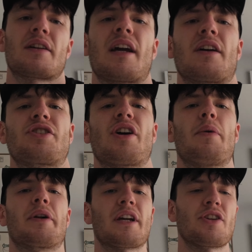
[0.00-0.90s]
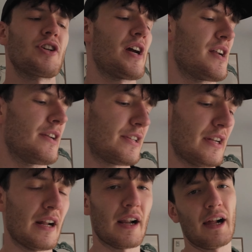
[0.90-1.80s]
get showered, get changed,
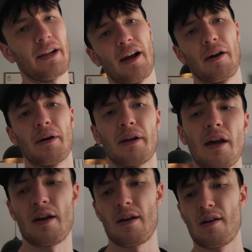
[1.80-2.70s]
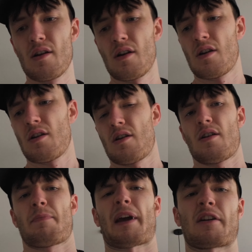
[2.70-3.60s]
and then head out and
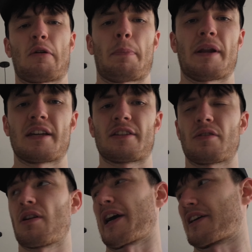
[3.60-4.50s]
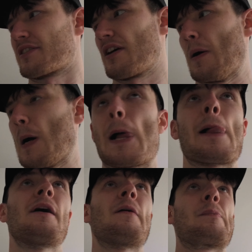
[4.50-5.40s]
pick her up an Easter egg, so
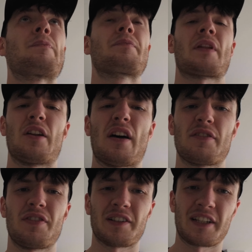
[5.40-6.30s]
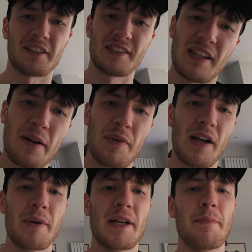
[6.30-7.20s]
I don't have to feel guilty then when
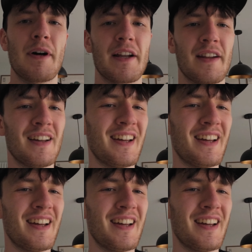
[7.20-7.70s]
I'm eating mine.